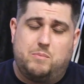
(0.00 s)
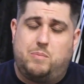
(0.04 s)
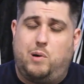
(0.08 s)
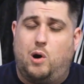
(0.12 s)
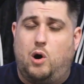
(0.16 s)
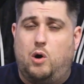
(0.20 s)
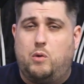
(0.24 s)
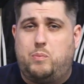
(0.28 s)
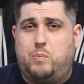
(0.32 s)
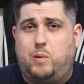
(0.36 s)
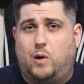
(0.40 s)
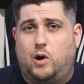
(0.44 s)

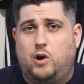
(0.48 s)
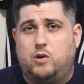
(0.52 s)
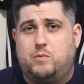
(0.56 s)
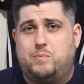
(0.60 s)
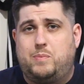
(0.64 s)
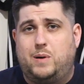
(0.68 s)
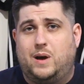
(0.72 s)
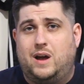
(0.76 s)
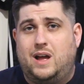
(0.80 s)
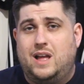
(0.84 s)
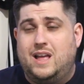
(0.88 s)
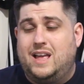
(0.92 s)
Paul
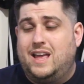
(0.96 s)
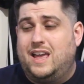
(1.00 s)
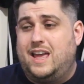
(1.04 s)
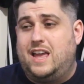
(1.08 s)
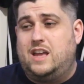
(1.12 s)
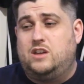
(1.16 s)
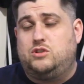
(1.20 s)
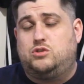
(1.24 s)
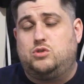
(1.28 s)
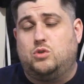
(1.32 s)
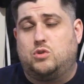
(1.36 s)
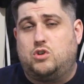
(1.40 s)
Pogba,
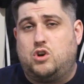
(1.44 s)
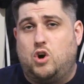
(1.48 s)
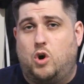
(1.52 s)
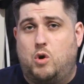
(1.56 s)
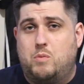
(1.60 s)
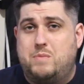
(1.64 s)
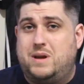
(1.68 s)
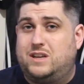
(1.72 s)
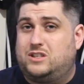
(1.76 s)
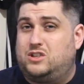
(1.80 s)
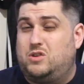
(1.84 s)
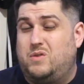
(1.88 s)
Angel
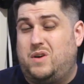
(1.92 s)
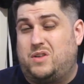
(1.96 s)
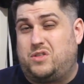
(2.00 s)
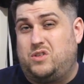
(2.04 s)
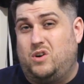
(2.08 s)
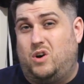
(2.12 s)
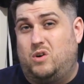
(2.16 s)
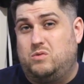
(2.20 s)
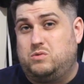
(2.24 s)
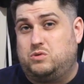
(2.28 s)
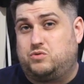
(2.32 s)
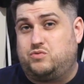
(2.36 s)
Gomes, who I
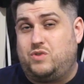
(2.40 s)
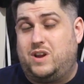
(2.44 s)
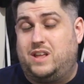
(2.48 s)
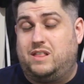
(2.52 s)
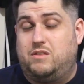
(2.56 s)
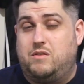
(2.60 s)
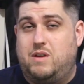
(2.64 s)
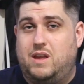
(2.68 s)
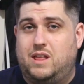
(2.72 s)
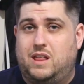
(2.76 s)
thought was really,